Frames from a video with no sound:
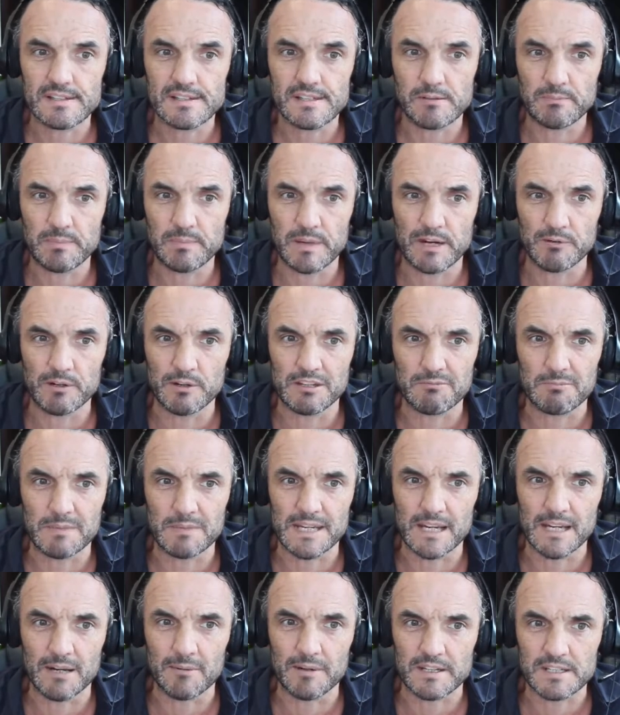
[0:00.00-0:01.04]
So bear with me,
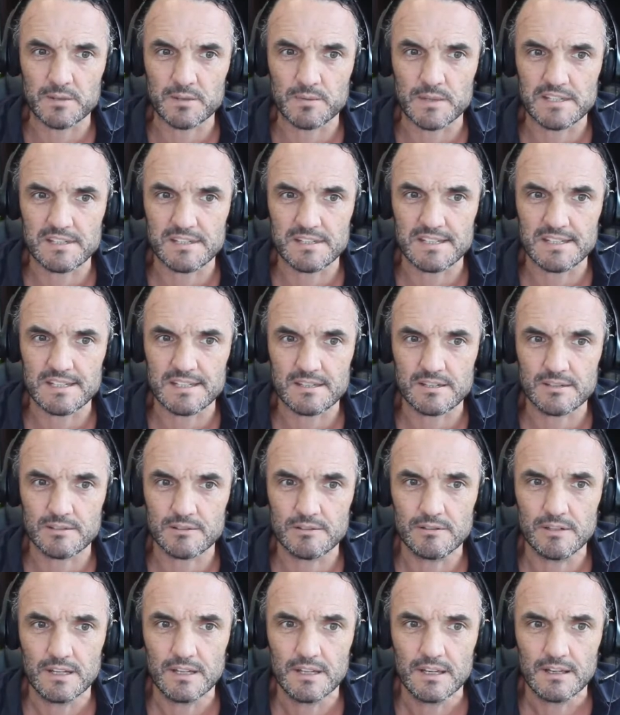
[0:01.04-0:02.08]
I'm going to switch this to
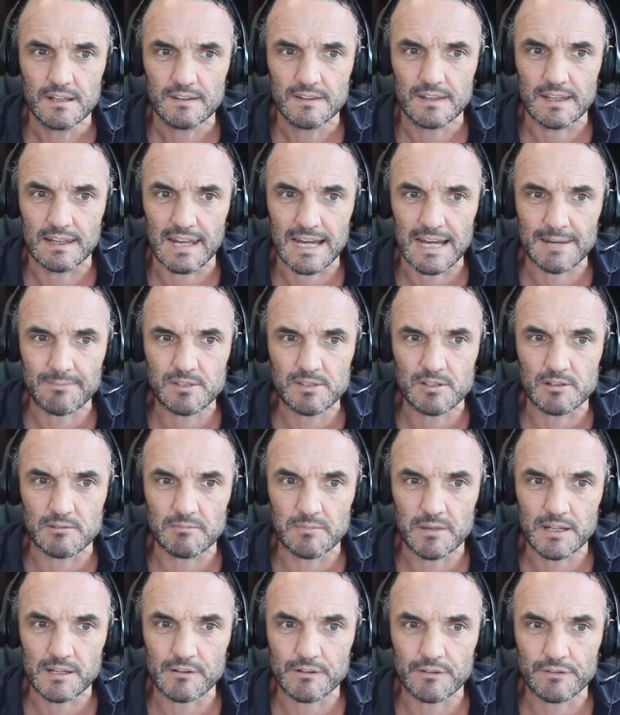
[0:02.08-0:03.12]
the laptop
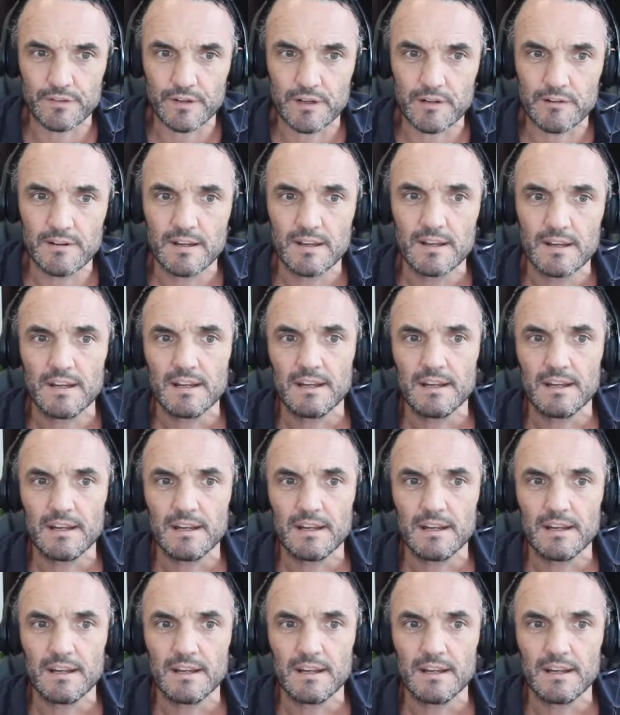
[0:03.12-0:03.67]
microphone.